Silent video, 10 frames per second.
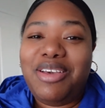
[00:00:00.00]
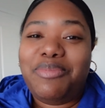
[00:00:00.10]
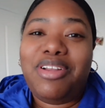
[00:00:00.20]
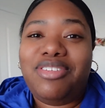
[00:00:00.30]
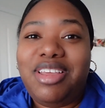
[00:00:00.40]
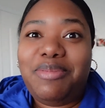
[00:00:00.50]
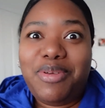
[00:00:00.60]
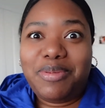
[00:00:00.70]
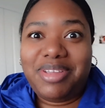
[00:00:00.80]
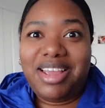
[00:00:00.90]
but I'll keep
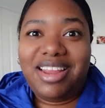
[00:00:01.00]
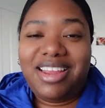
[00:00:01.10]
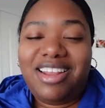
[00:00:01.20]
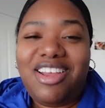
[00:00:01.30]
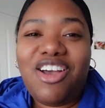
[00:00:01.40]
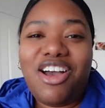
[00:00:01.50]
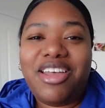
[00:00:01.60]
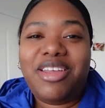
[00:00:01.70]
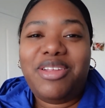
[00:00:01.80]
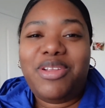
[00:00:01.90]
you updated
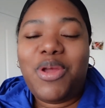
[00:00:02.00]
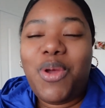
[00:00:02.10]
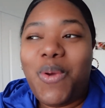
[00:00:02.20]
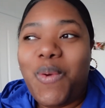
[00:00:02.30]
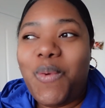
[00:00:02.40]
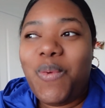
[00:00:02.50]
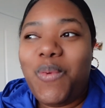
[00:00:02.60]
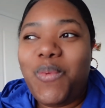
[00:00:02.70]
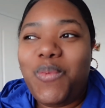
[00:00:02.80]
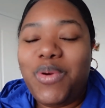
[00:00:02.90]
on
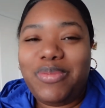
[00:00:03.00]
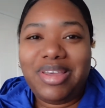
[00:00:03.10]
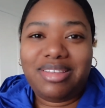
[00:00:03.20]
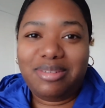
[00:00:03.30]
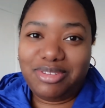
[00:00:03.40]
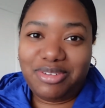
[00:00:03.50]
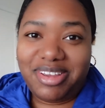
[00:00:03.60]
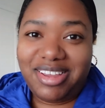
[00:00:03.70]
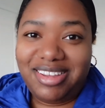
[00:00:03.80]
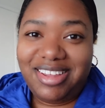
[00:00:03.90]
what we end up
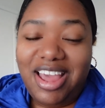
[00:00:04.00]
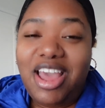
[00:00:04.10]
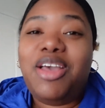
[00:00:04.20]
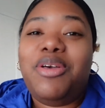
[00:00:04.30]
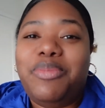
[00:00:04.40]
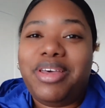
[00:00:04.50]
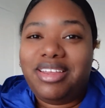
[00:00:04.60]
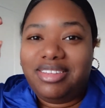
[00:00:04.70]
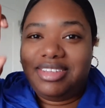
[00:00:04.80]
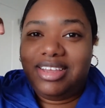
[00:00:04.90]
doing.
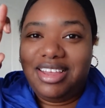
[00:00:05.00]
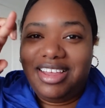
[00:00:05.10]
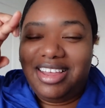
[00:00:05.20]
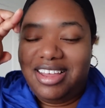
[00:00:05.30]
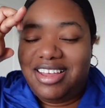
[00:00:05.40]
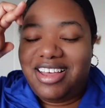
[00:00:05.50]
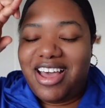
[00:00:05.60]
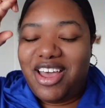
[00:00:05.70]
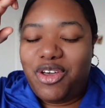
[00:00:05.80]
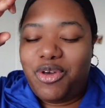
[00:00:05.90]
But
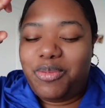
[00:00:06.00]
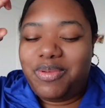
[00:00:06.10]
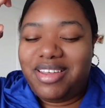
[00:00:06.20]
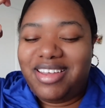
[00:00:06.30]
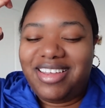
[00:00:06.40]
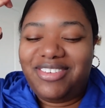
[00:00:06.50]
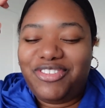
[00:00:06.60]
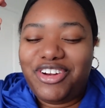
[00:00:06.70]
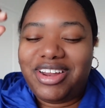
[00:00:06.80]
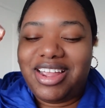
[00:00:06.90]
I hope
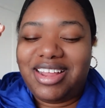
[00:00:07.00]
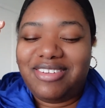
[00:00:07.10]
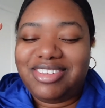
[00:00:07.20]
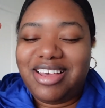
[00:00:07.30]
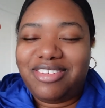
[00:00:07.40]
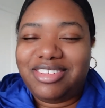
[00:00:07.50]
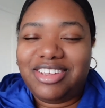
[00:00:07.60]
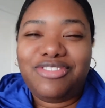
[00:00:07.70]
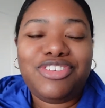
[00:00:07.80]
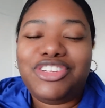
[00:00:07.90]
for a negative test.
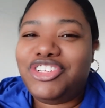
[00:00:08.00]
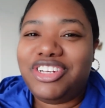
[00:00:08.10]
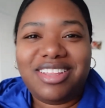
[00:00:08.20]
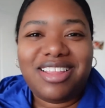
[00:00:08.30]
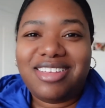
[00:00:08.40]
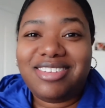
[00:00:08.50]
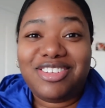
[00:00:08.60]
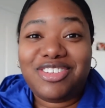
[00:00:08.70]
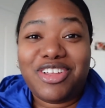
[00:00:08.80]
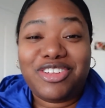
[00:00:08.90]
It really shouldn't last
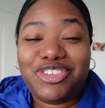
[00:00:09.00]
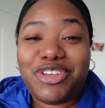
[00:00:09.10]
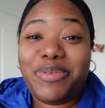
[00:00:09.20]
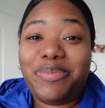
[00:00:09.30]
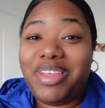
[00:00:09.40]
this long, so